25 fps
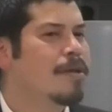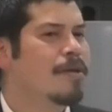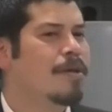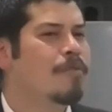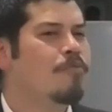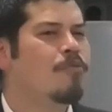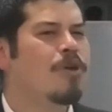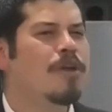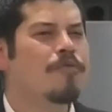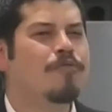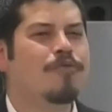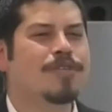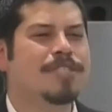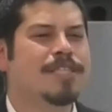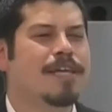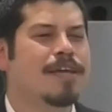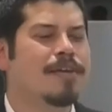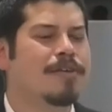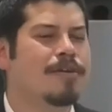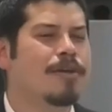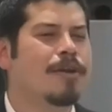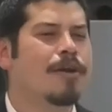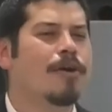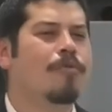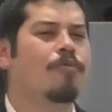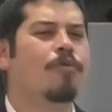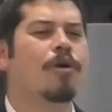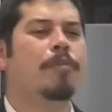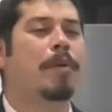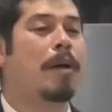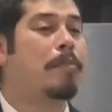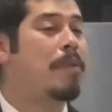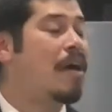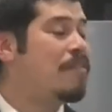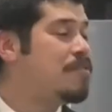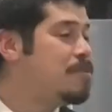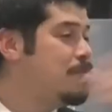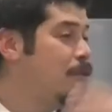What if we said, you know, what
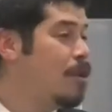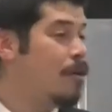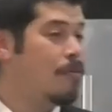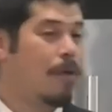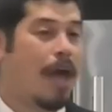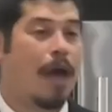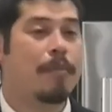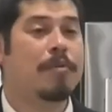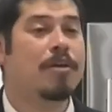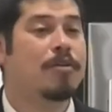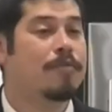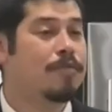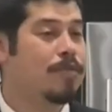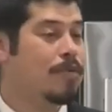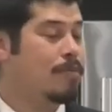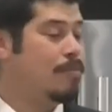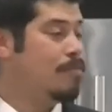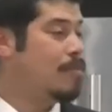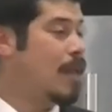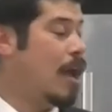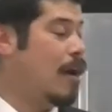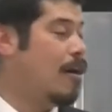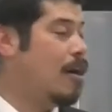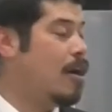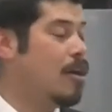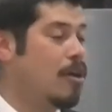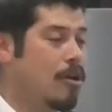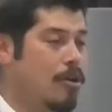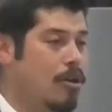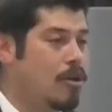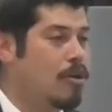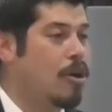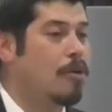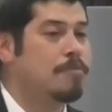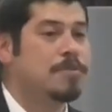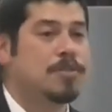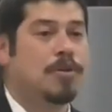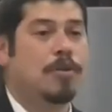about math? You know, how many of, I know a lot
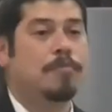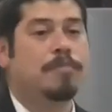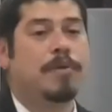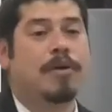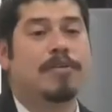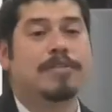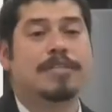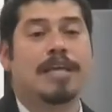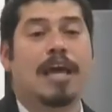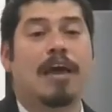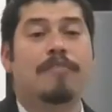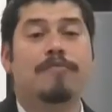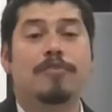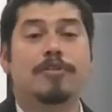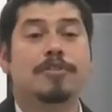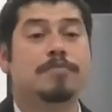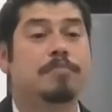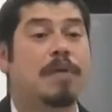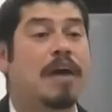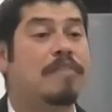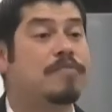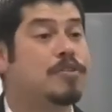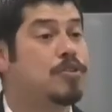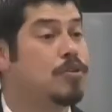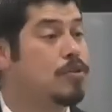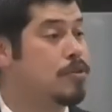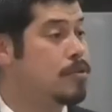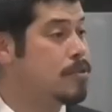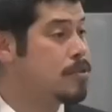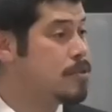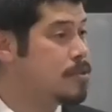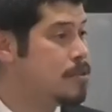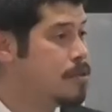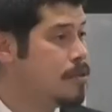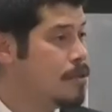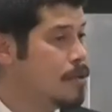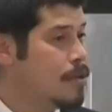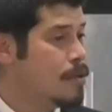of homeschooling parents that have used math
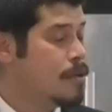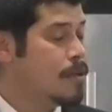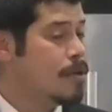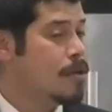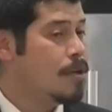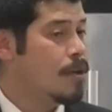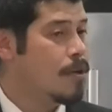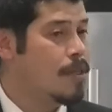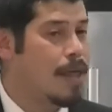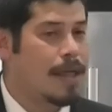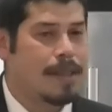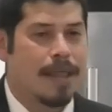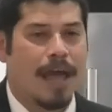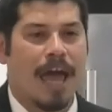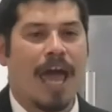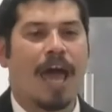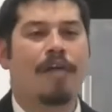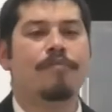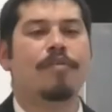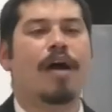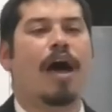tutors. You know, they, they have